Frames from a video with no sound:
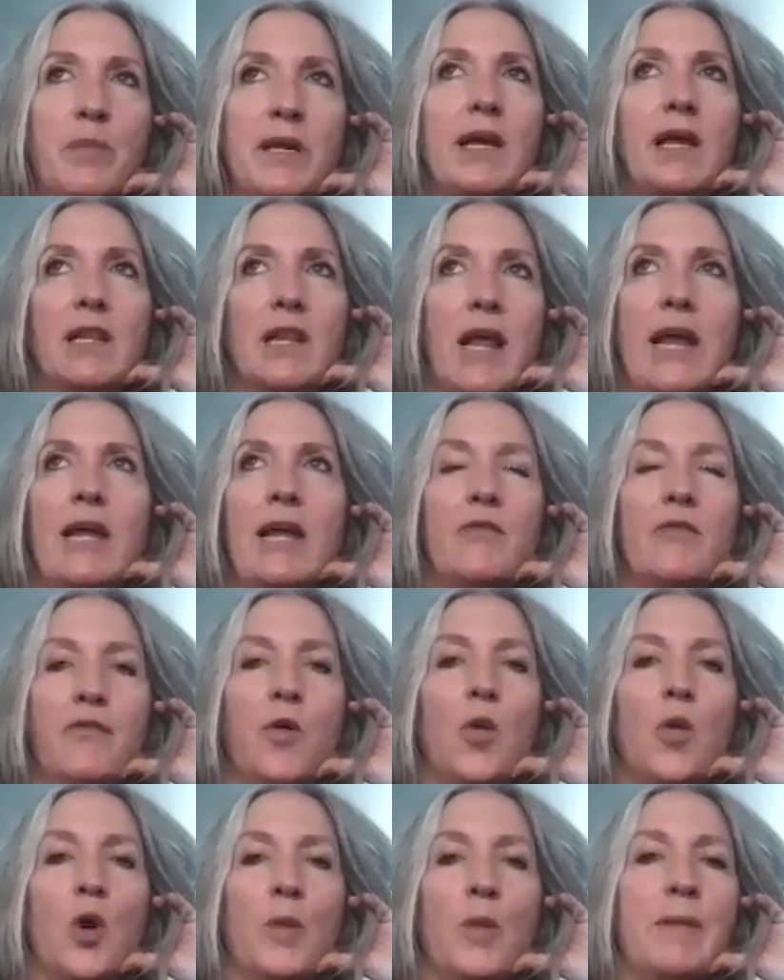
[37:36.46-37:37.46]
be a light
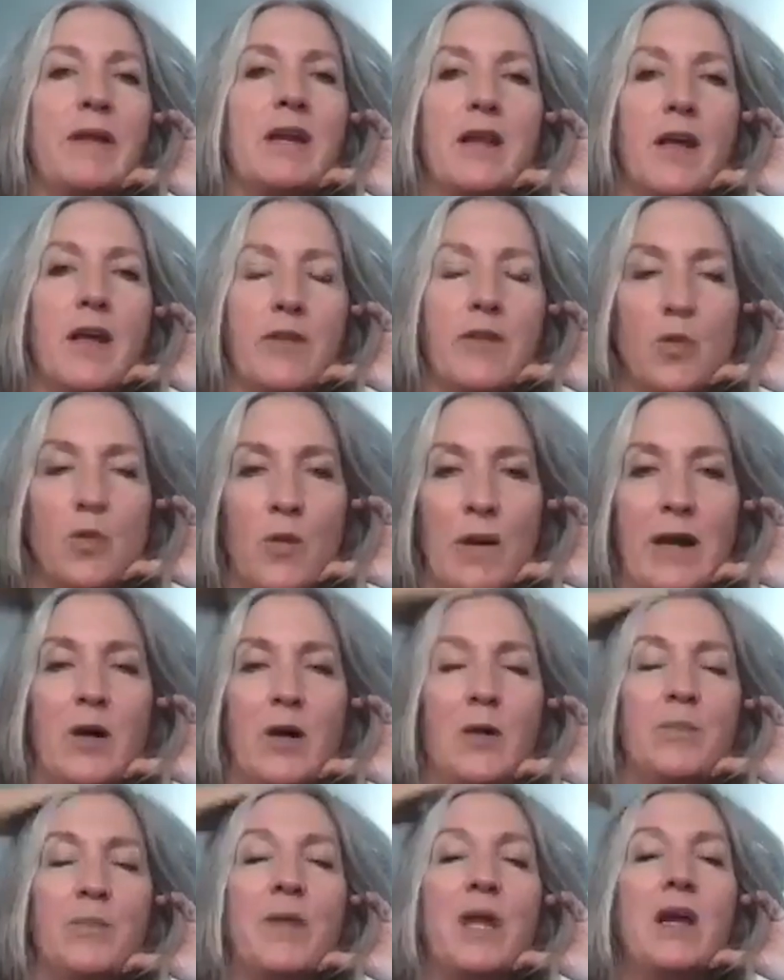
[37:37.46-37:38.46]
form in another
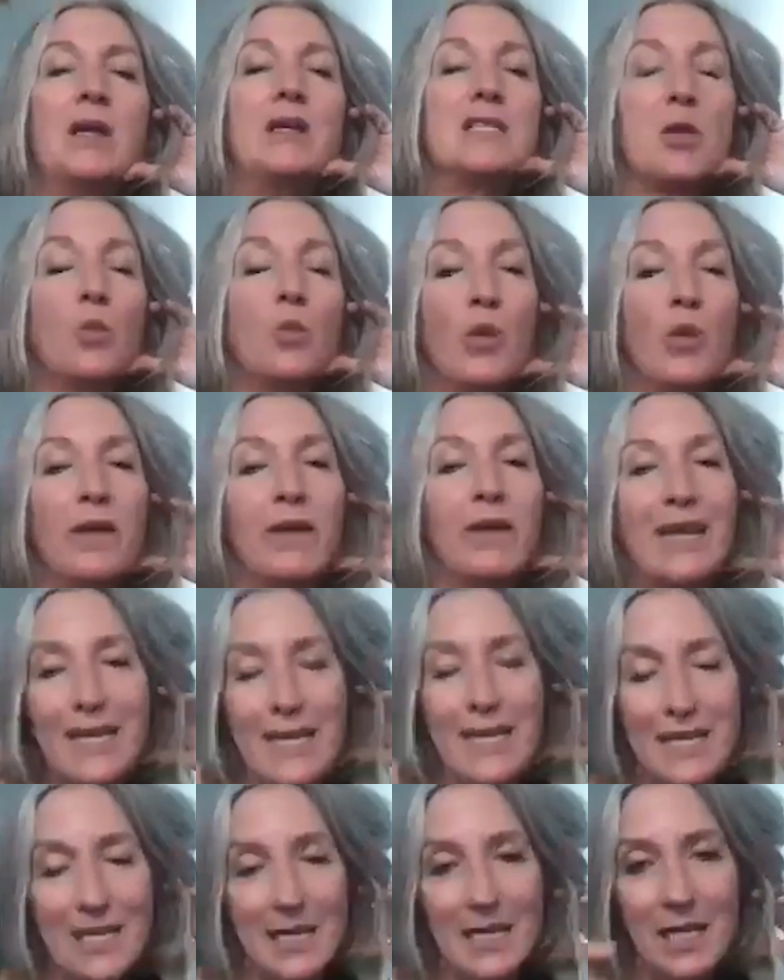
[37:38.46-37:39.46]
realm. So we're
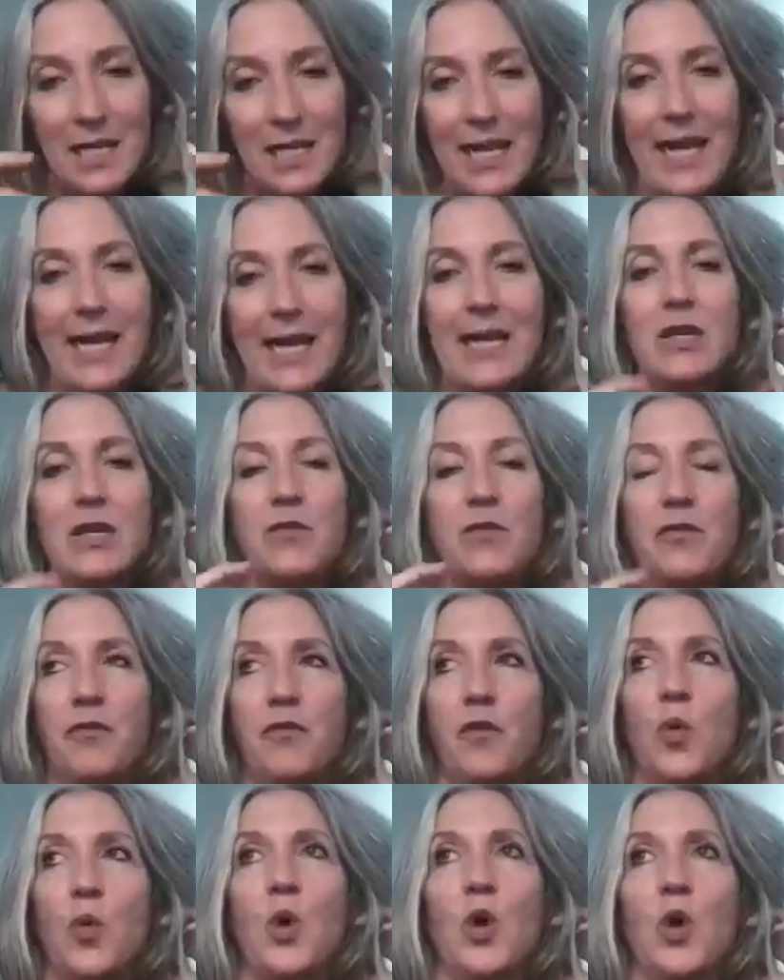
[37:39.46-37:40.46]
in the land of
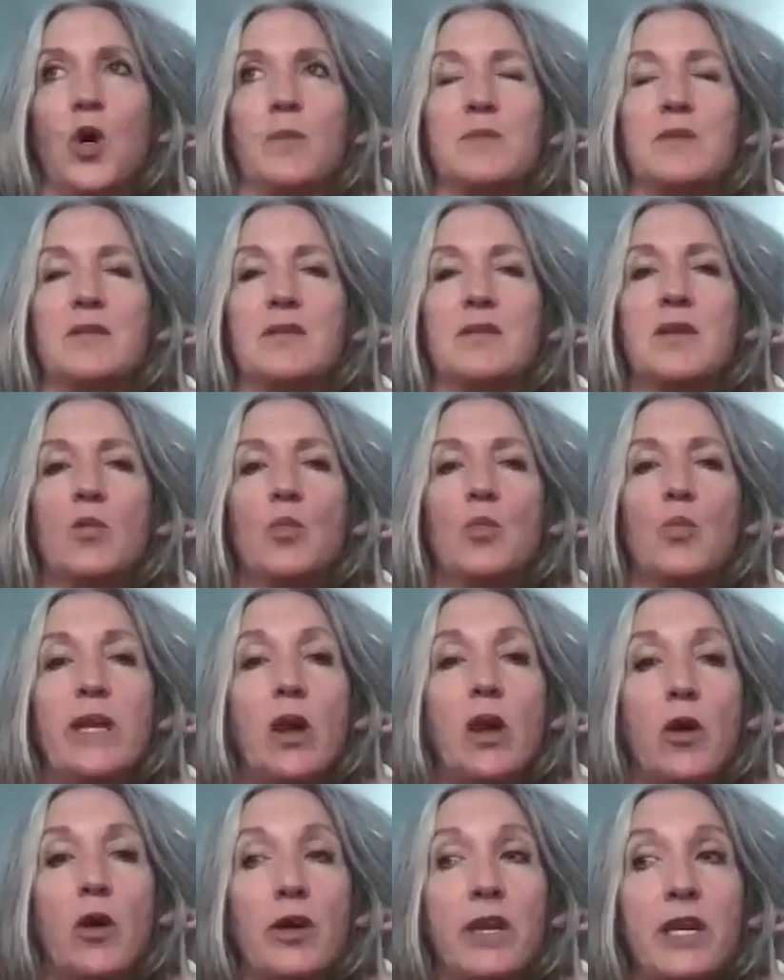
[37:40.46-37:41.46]
forms.
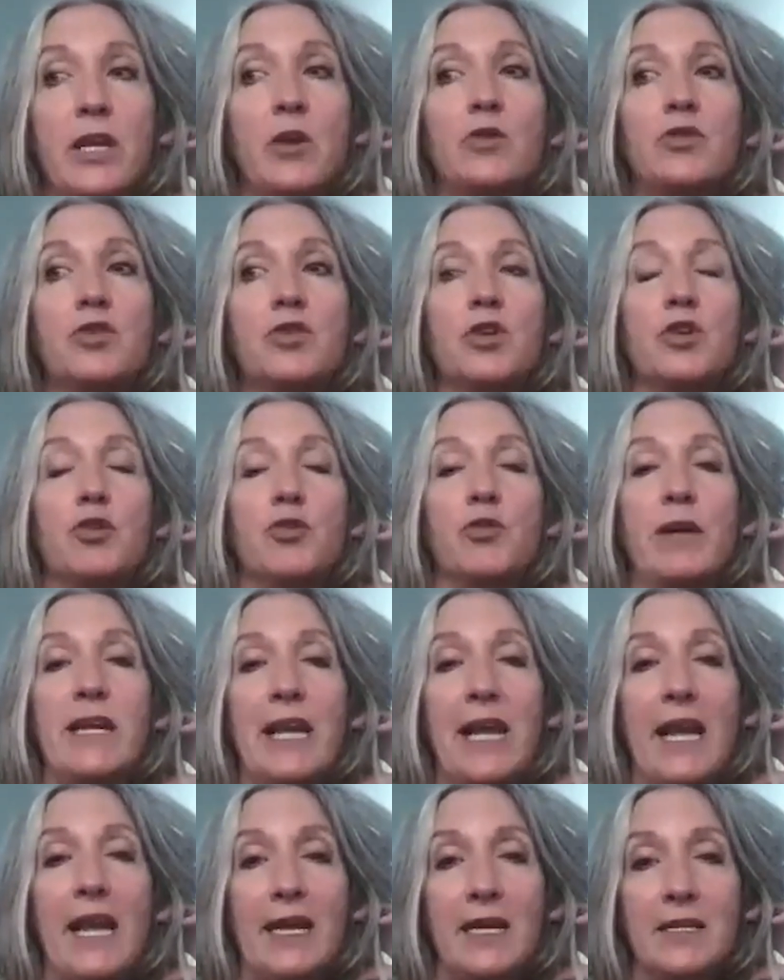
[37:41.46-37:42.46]
We are here to
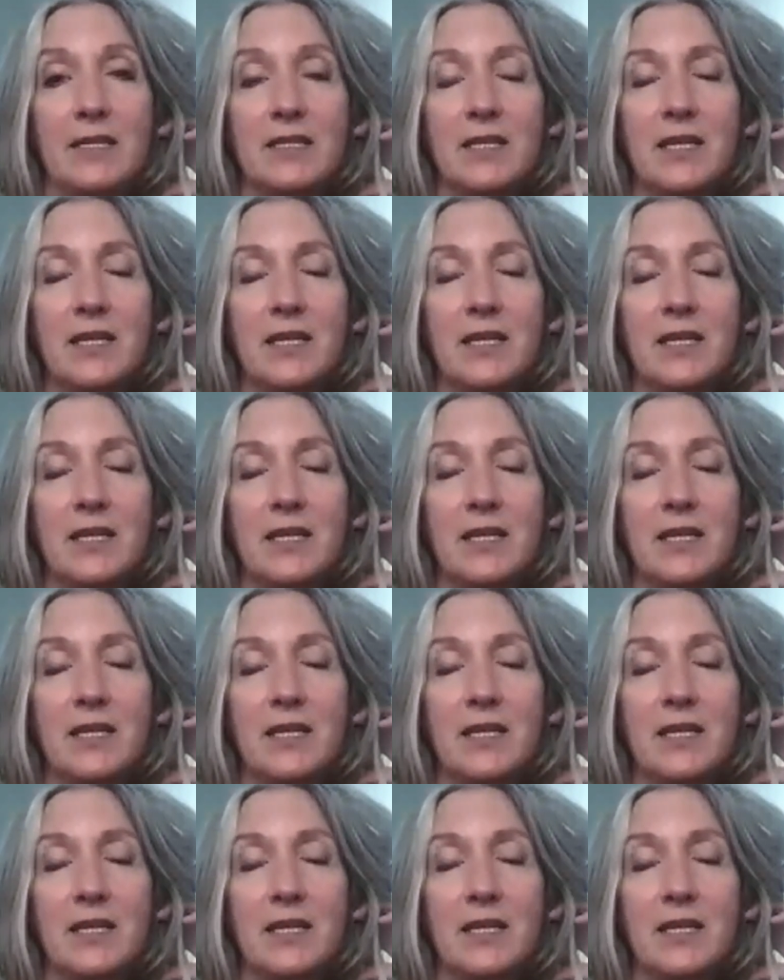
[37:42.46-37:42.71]
create.